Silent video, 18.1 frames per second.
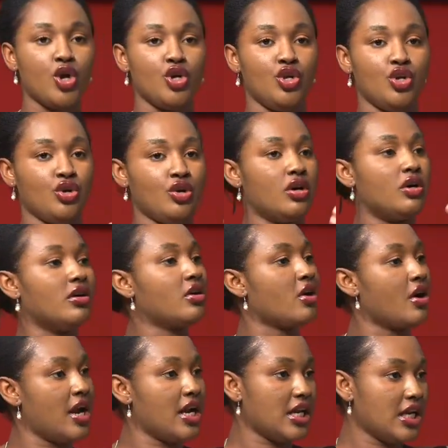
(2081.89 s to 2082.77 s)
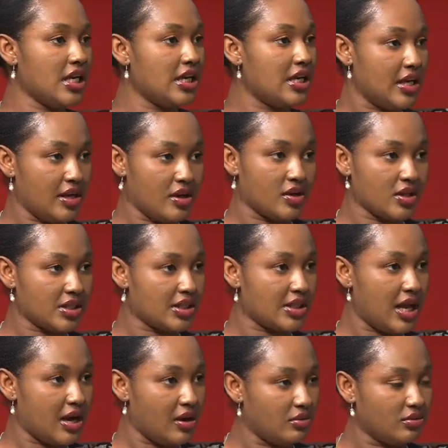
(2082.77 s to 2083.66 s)
You're currently in Lagos
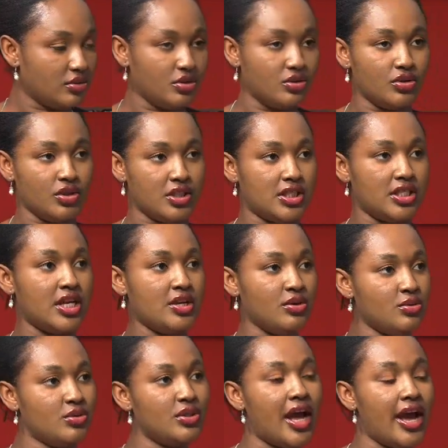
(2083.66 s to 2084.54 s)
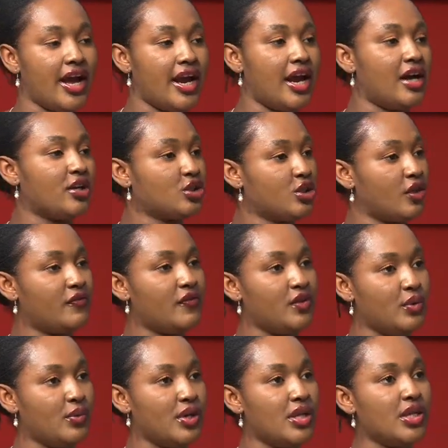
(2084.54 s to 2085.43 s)
now. You know, it's Enugu that you're now
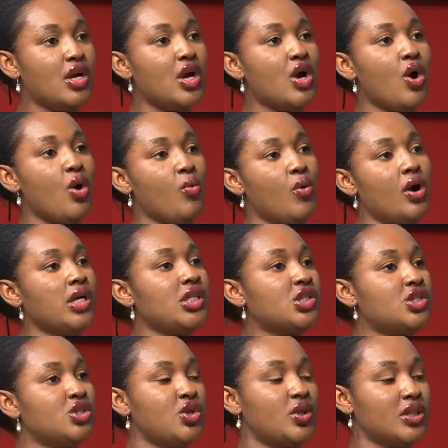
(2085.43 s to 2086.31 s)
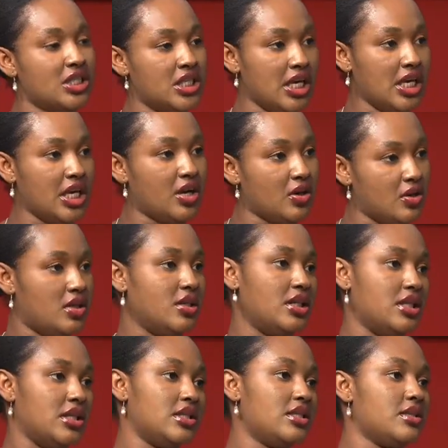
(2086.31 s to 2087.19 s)
shuffling with. What is your take on
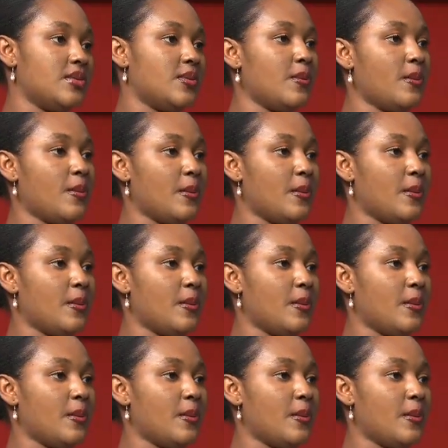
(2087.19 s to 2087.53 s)
this?